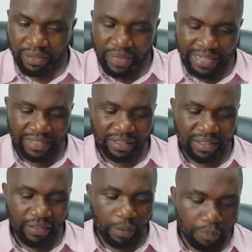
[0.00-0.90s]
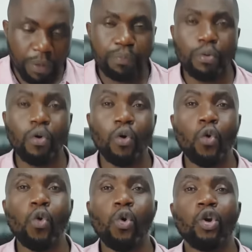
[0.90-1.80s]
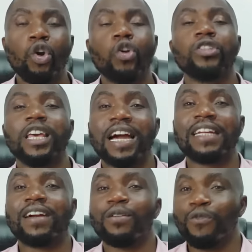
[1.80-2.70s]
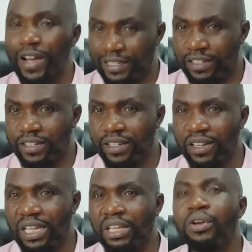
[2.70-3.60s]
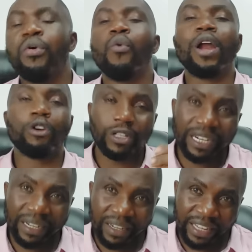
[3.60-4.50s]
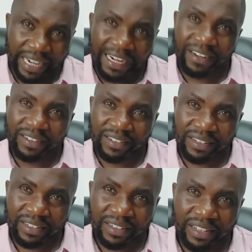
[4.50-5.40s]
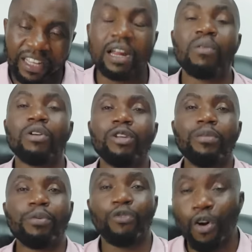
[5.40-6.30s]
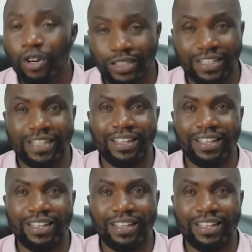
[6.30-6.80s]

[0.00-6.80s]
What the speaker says: that the people who launched the attack first were not Iran. Iran actually provoked.